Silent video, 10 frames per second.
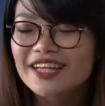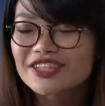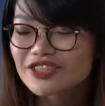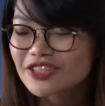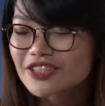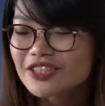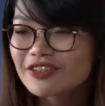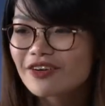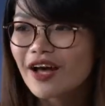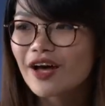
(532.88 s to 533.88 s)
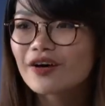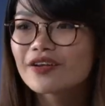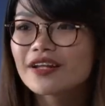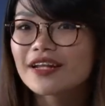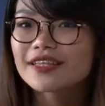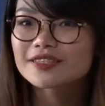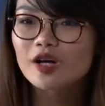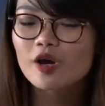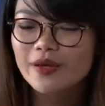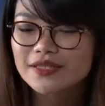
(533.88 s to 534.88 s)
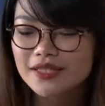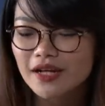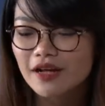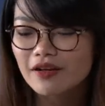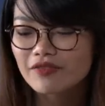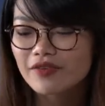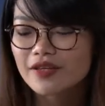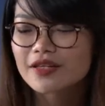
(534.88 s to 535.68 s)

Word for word: I turned around and I saw myself